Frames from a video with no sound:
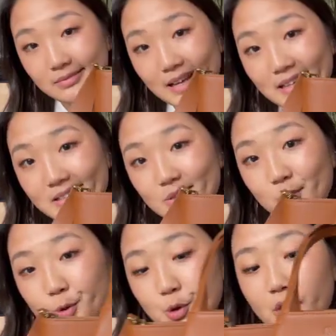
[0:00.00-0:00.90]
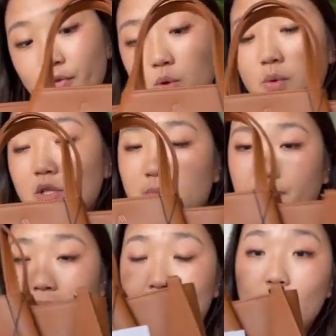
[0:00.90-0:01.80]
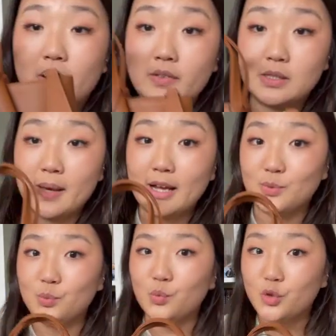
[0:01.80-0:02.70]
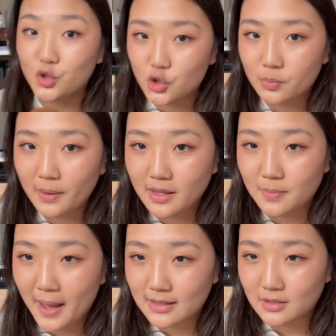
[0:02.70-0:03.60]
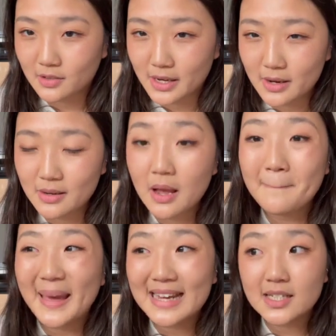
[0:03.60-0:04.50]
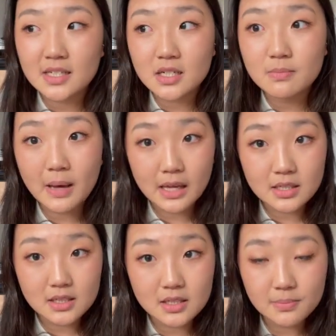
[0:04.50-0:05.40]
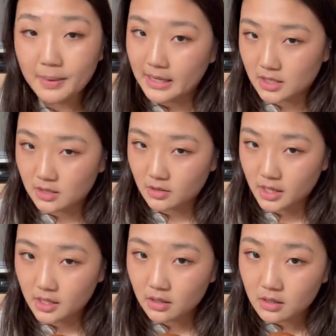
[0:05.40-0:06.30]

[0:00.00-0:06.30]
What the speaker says: And also, if you were to buy one of these bags, would you buy the patent green? Patent green.